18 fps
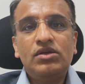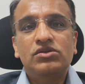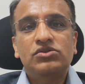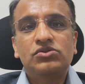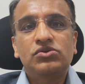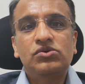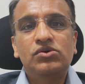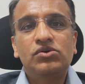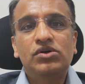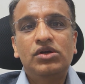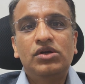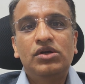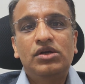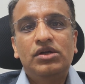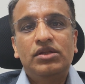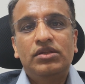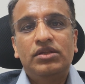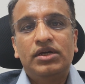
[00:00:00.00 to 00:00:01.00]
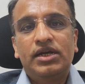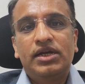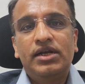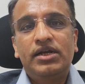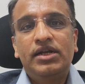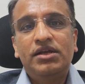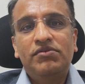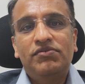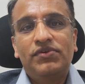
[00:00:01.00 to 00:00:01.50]
So, the
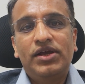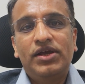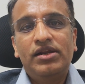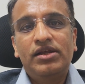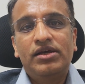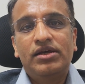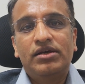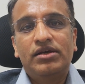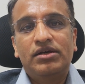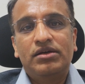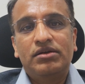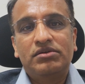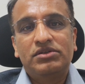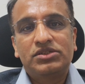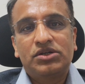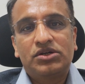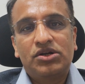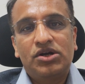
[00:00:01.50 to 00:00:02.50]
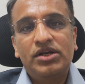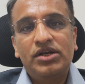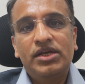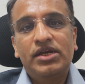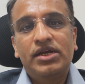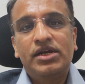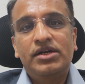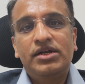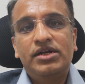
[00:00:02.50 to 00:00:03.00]
kidney failure, chronic
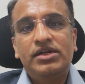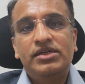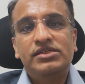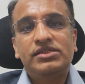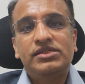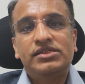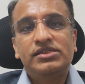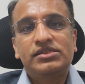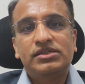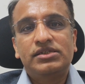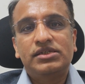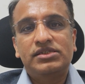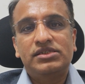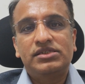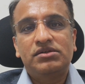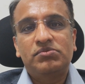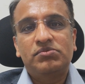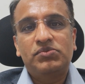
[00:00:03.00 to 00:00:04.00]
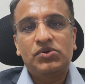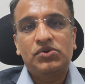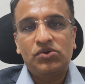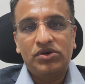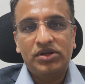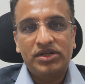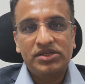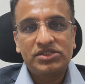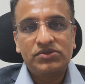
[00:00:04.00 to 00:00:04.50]
kidney disease is a
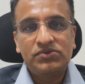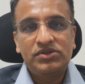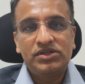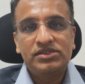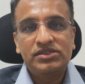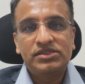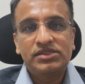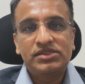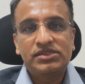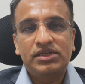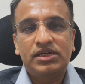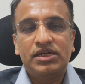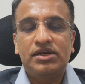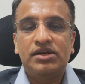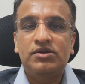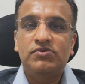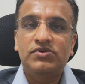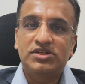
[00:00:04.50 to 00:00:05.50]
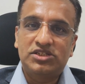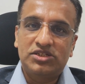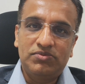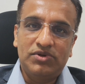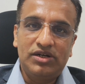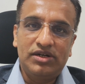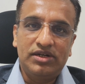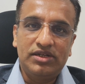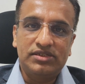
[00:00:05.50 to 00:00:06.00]
progressive disease,
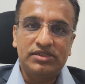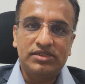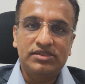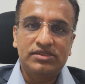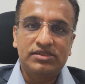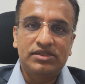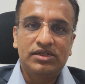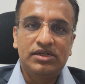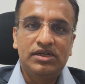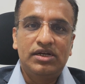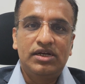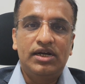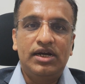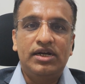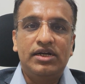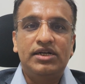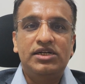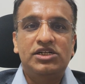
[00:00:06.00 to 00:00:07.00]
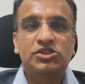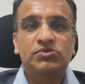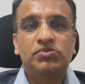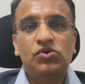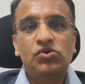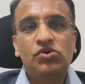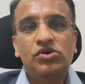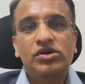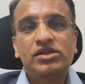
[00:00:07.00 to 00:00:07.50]
irreversible disease, and it
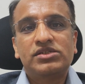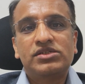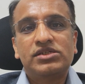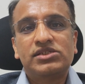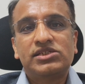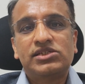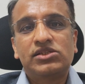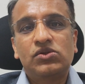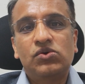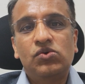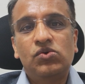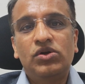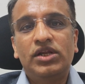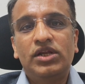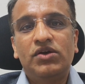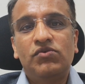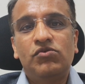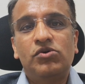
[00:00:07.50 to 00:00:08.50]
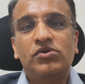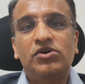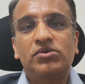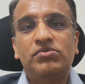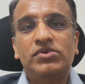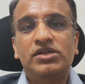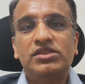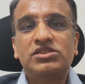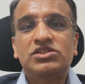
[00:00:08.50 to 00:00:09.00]
progresses slowly over
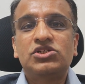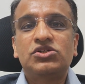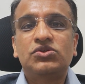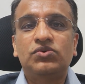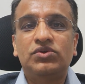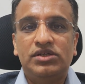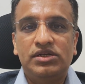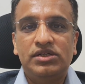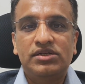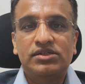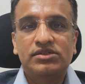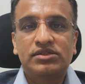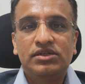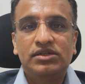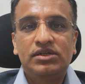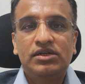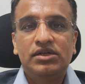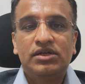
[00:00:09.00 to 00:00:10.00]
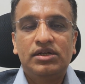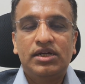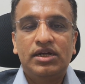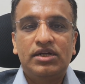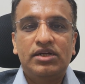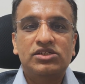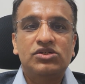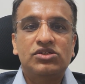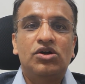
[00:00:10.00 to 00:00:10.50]
months to years. It
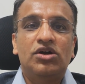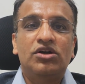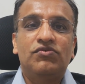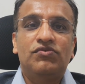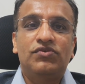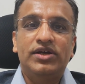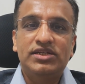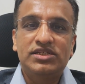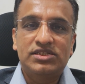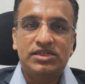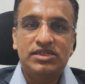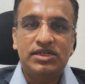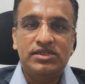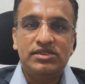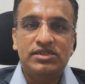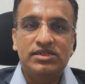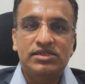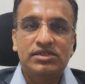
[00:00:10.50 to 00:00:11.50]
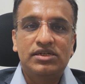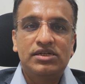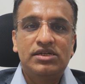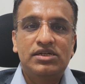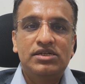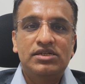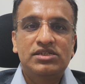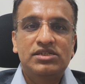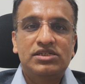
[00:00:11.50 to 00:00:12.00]
has got 5 stages.
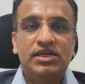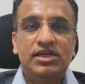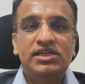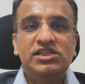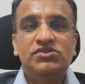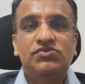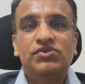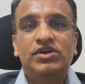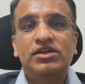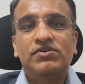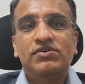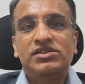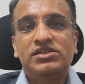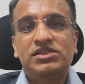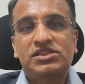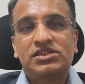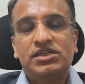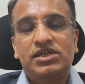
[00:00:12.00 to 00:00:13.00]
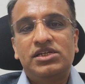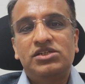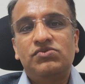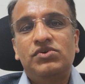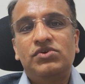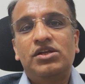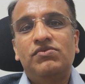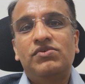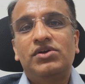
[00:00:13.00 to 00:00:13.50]
Stage 5 is a stage
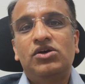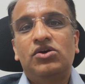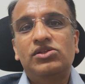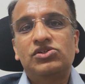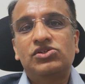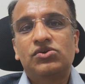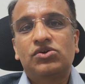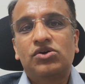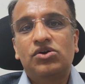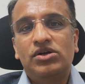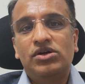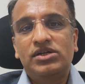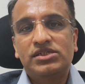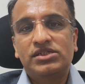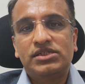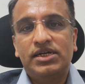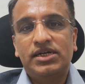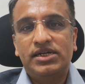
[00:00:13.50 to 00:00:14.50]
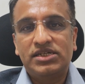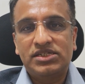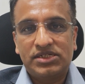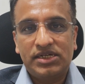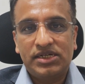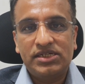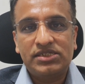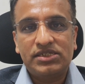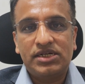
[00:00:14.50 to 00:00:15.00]
where we also call as end
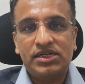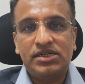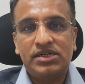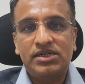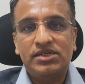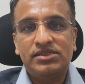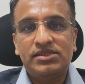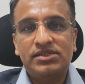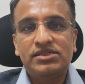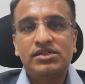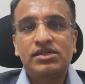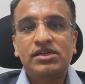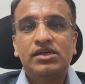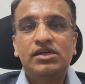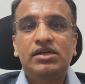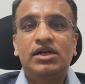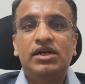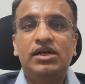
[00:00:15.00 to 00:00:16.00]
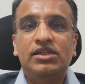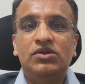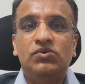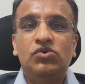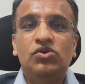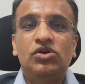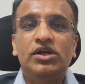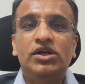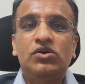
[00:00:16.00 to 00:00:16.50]
stage kidney disease, and the
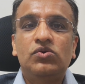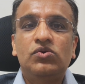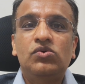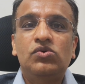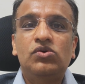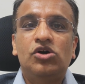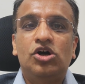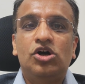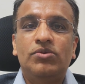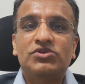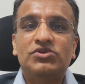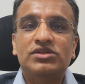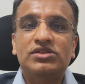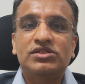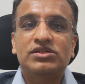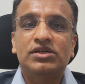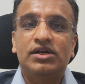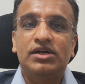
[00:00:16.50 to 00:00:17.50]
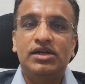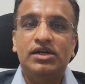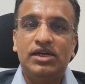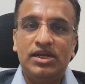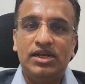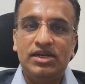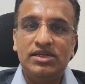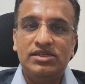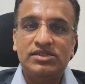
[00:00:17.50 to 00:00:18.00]
only two options are
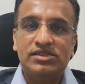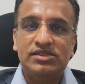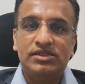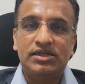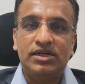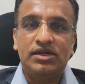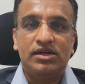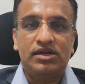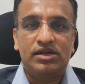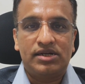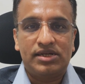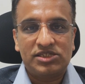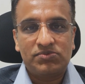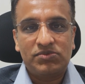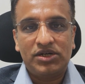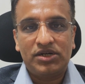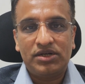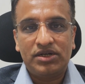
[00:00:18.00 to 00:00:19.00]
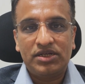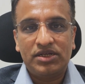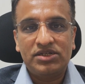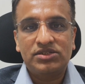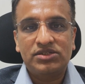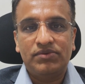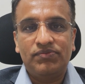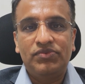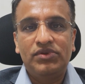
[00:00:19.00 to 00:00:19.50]
dialysis and
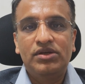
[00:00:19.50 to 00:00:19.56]
transplantation.